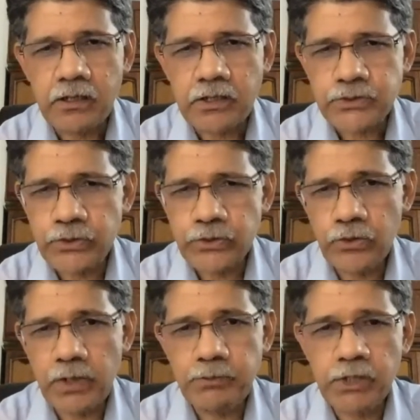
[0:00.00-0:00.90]
So you
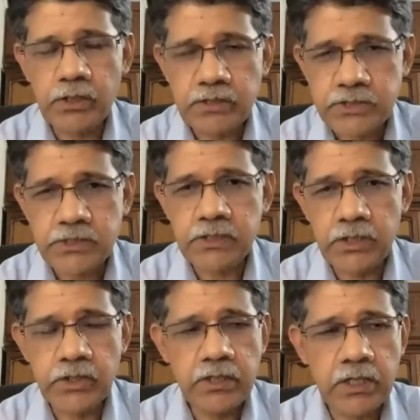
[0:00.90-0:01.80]
have been still
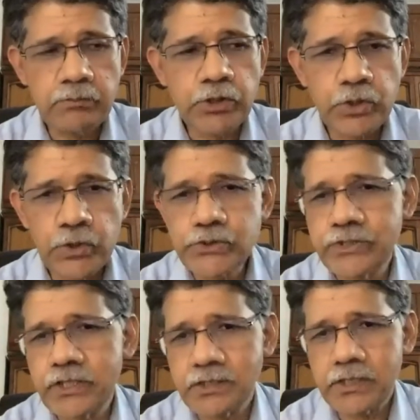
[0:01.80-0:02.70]
able to use
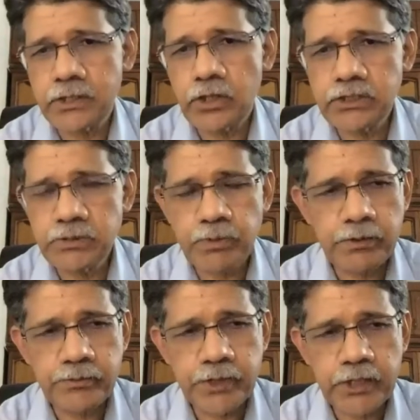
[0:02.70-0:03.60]
that technology,
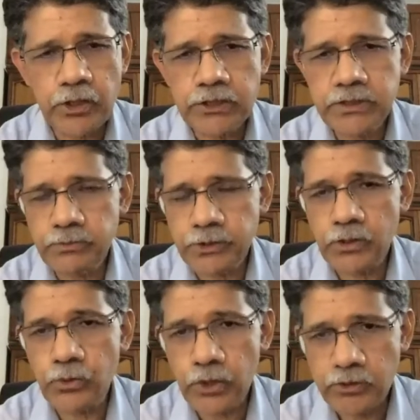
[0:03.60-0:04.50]
power of technology for the
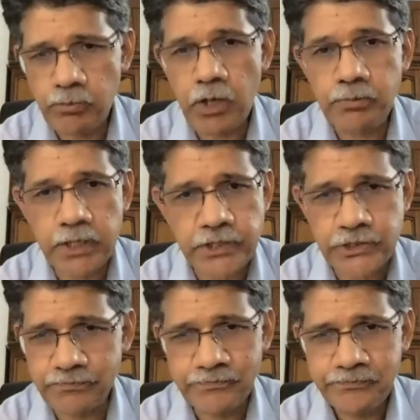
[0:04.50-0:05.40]
good of the
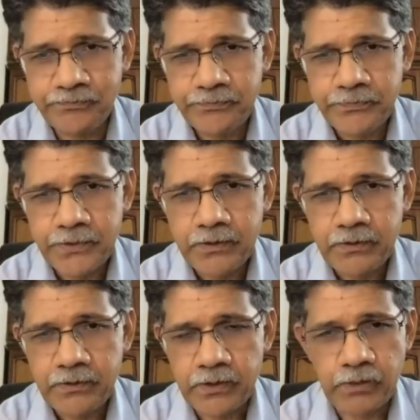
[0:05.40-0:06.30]
population.
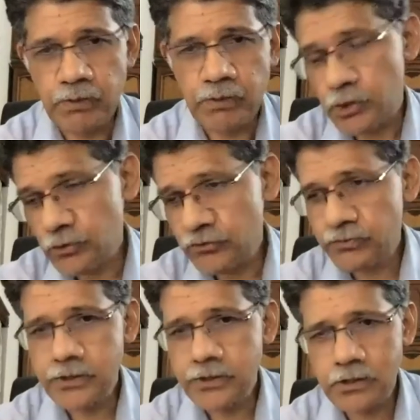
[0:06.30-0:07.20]
It may be used for
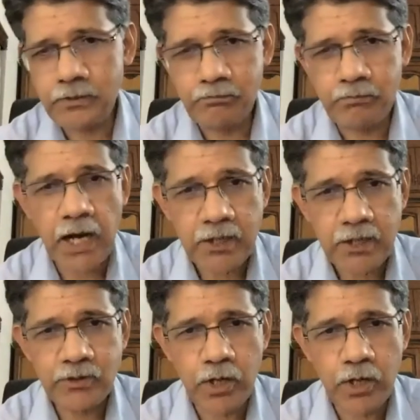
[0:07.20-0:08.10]
the bad of
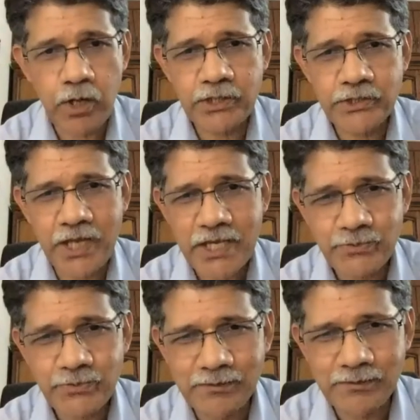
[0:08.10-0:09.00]
the population
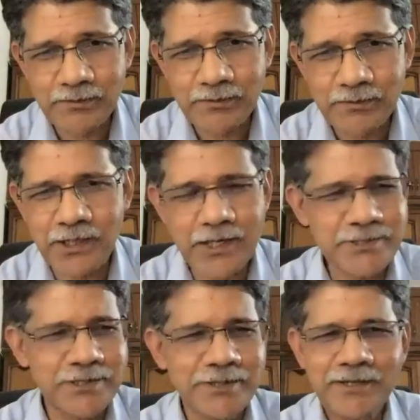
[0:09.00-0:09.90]
as well, but
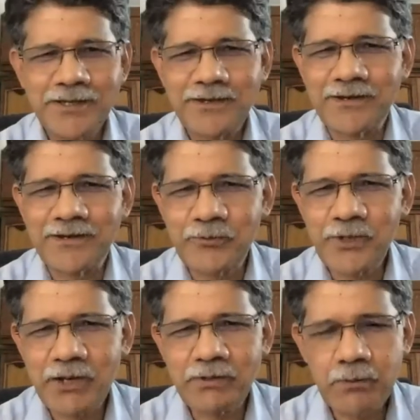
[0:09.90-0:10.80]
at least
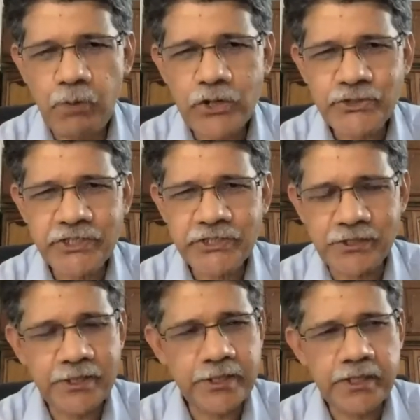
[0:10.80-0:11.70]
we have a
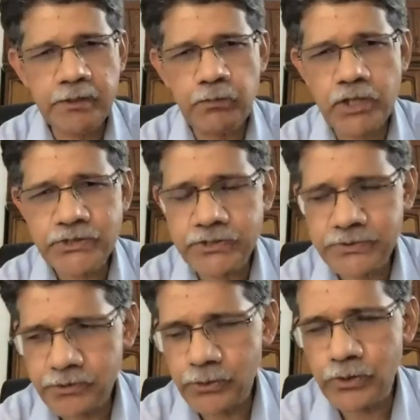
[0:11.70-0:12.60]
demonstration, clear-cut
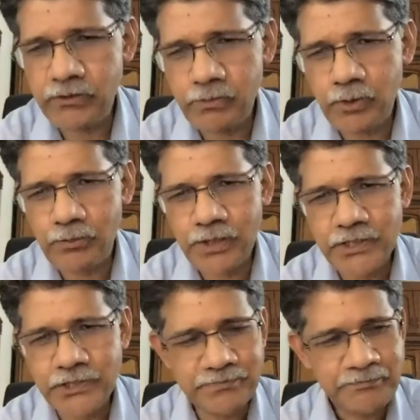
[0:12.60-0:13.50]
demonstration of good of the
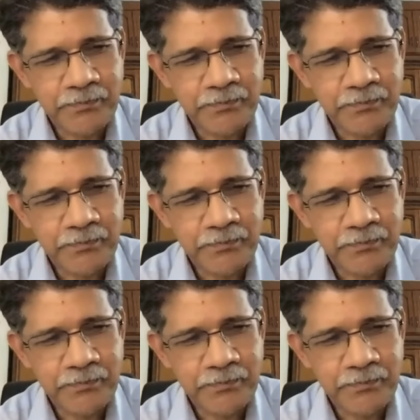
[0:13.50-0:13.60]
population.